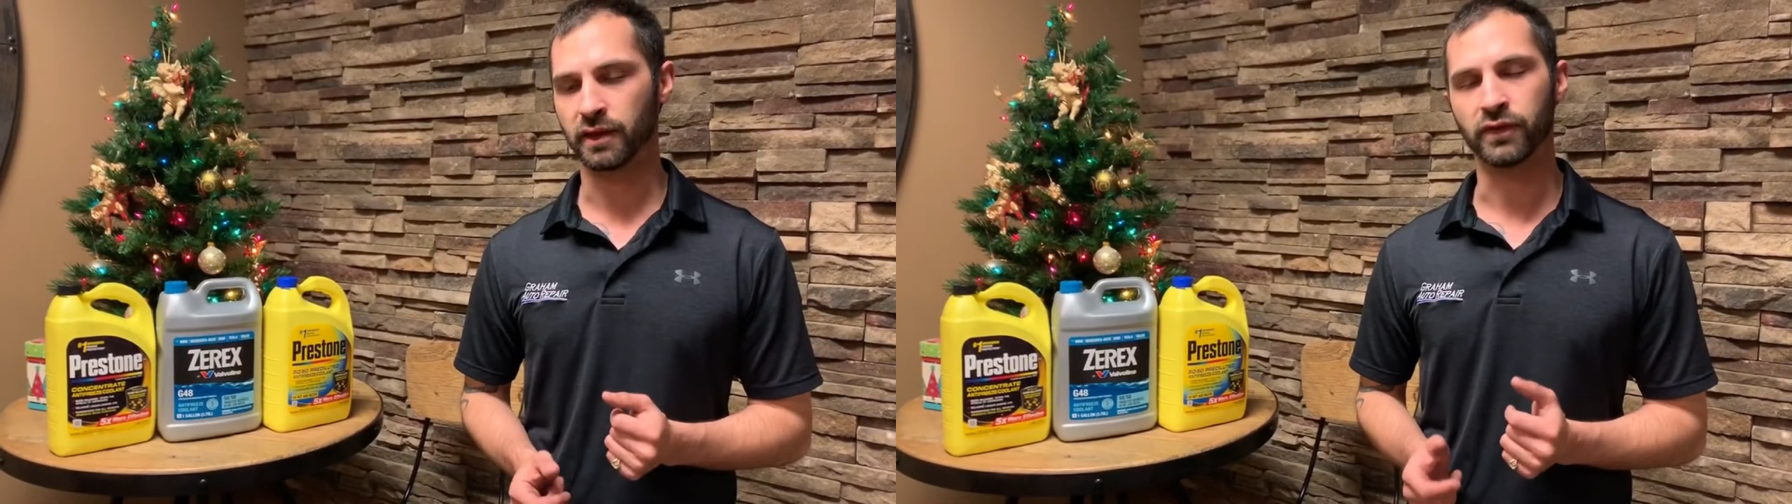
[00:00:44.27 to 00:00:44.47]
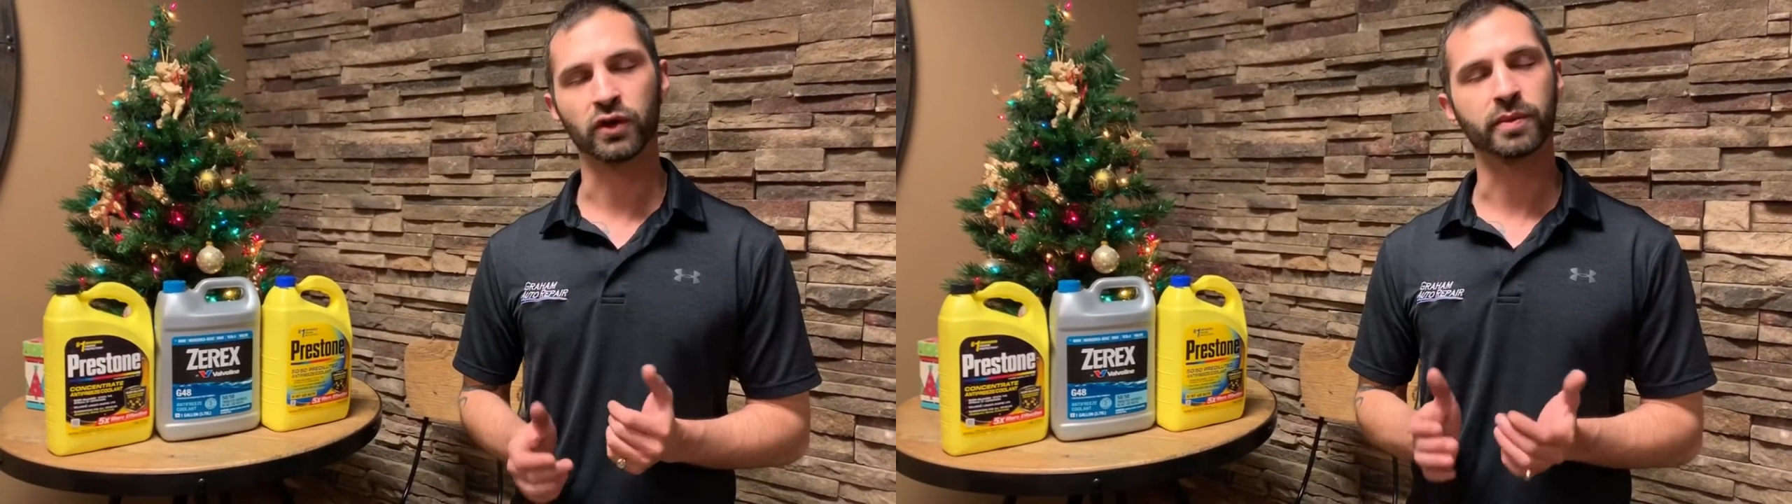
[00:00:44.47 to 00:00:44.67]

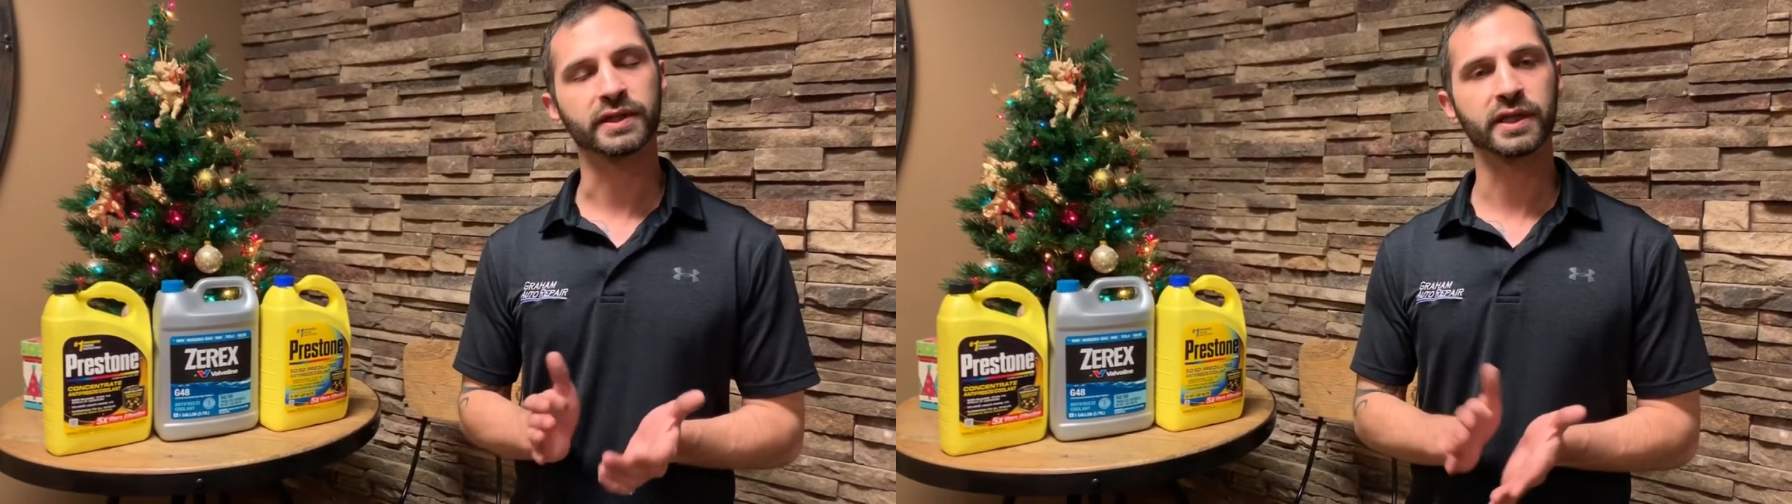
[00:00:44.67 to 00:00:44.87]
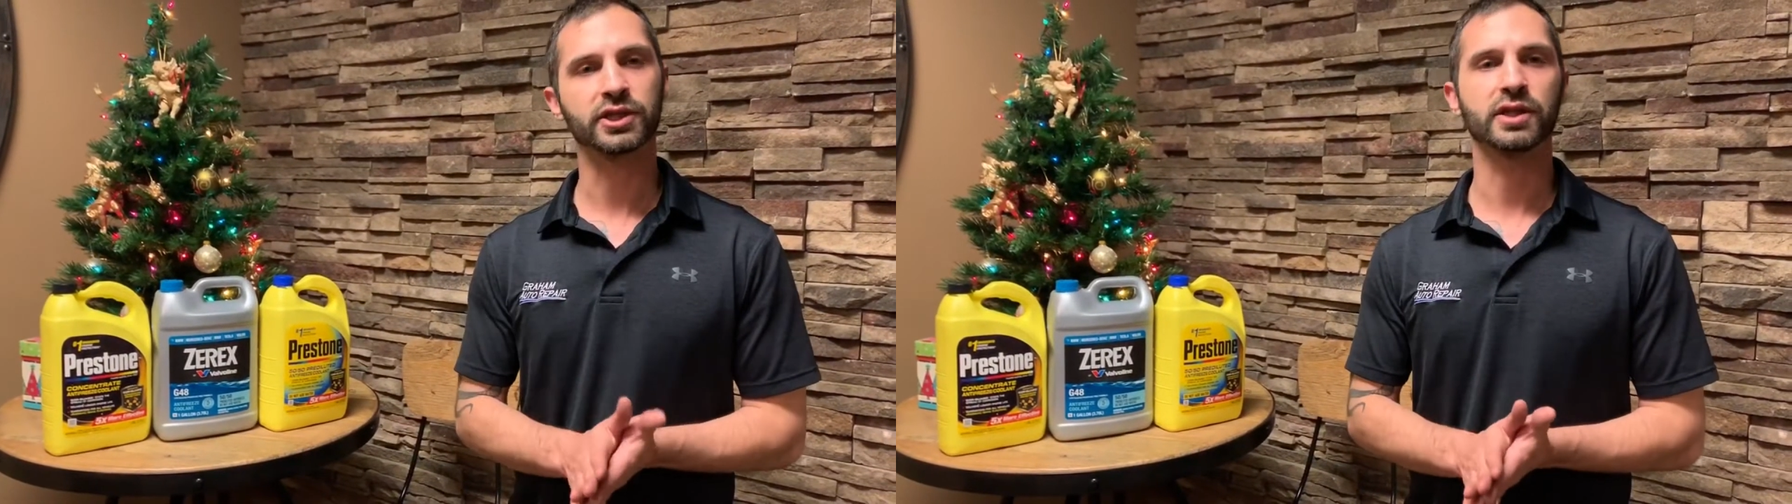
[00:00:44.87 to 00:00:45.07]
if you're in a
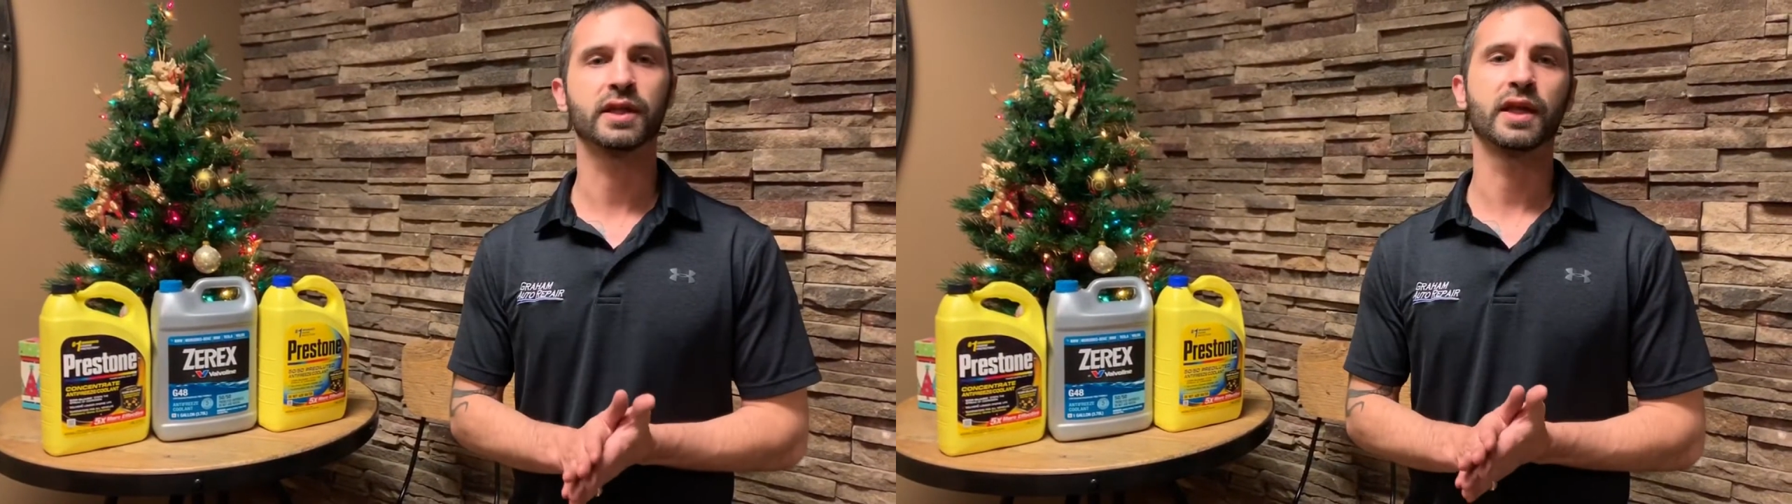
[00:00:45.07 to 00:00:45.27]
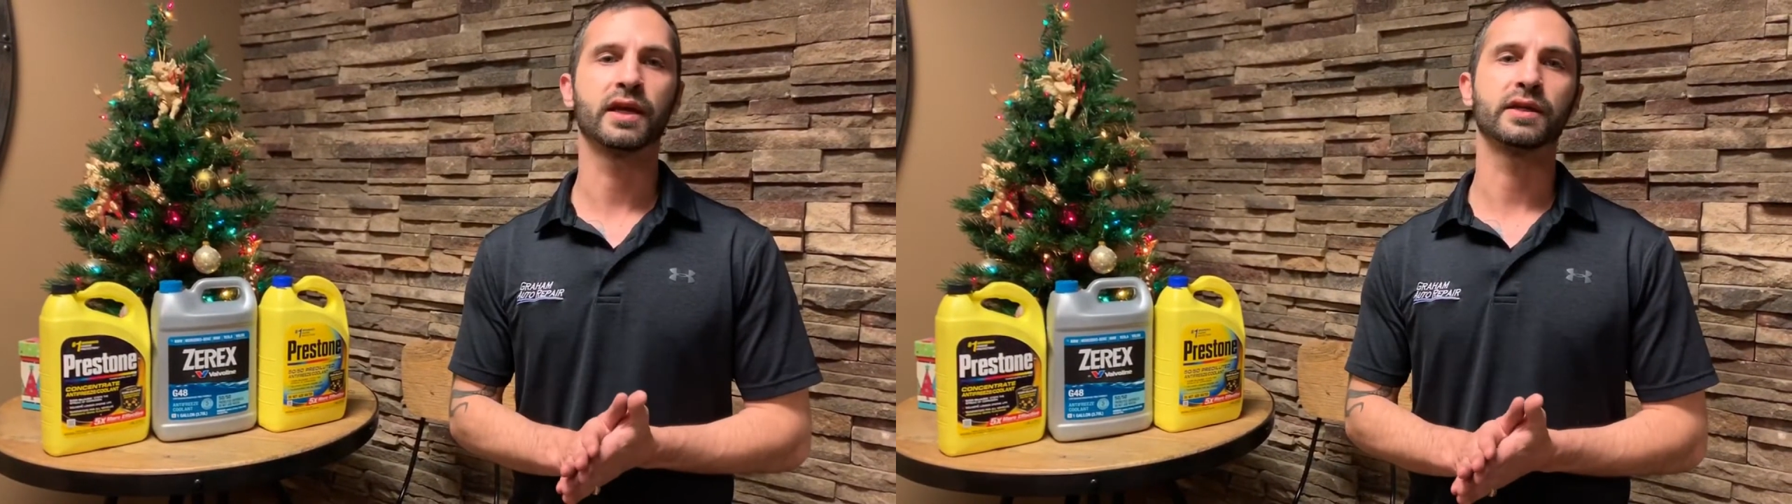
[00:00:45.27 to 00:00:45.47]

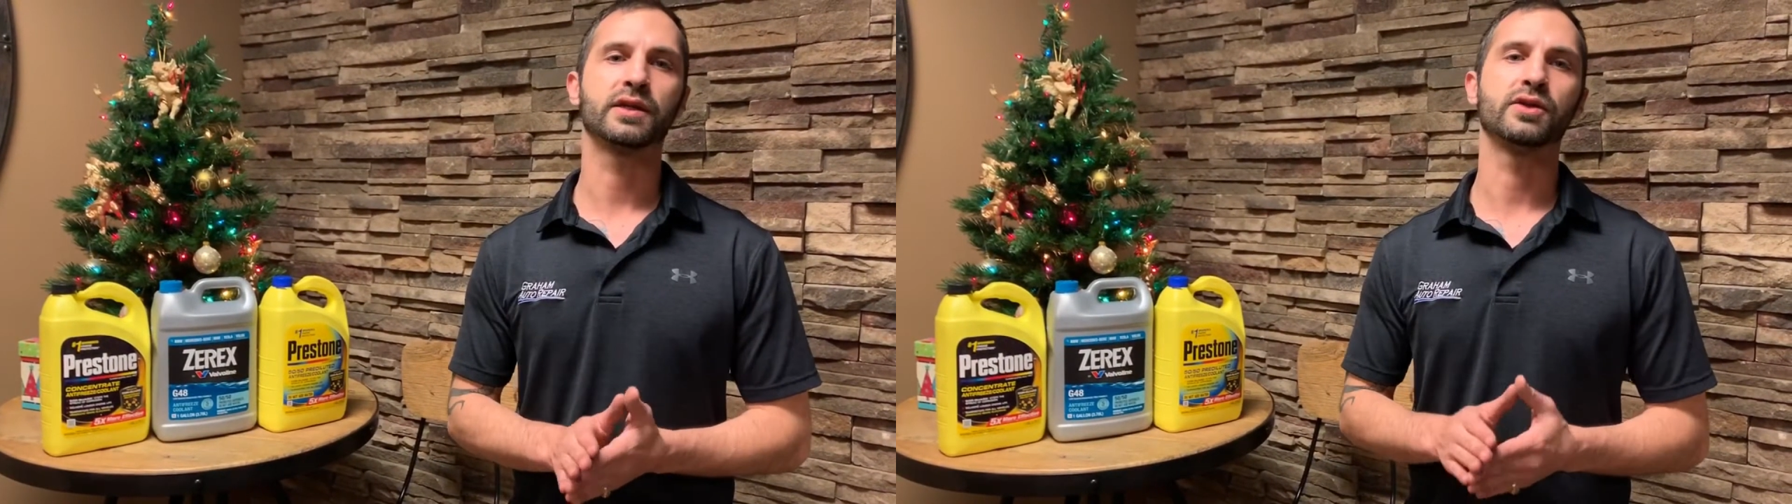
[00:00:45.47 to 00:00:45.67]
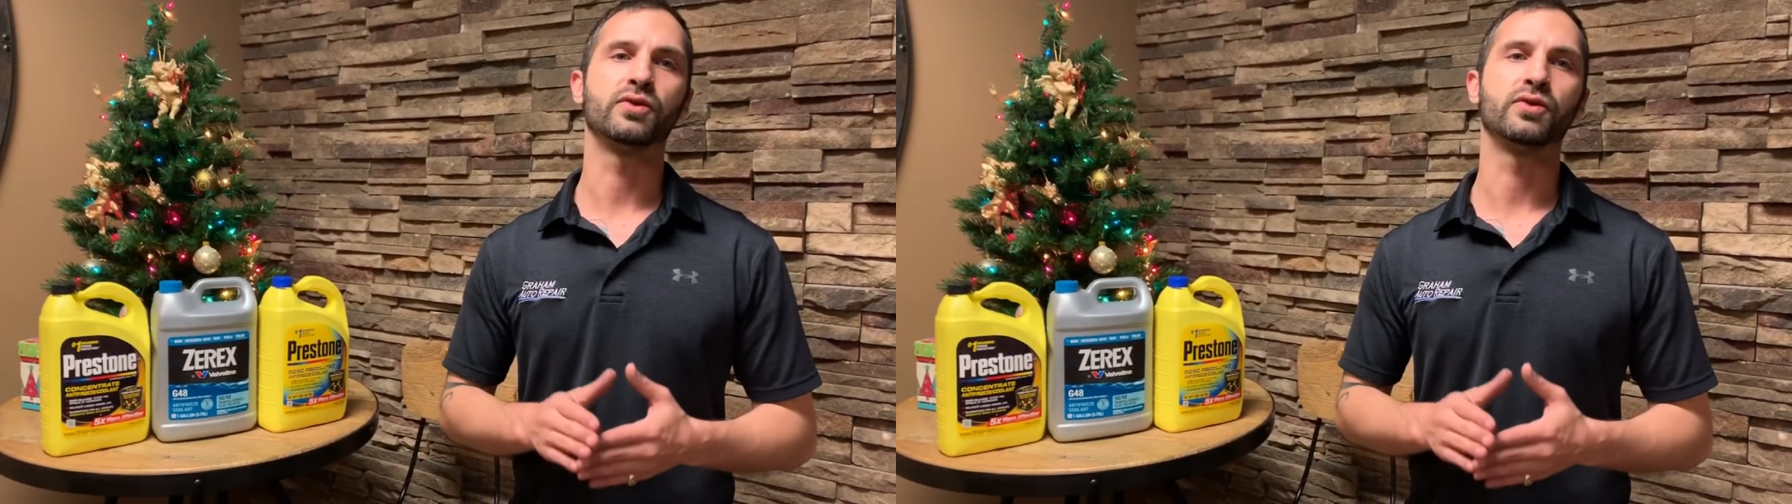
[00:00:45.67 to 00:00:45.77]
position that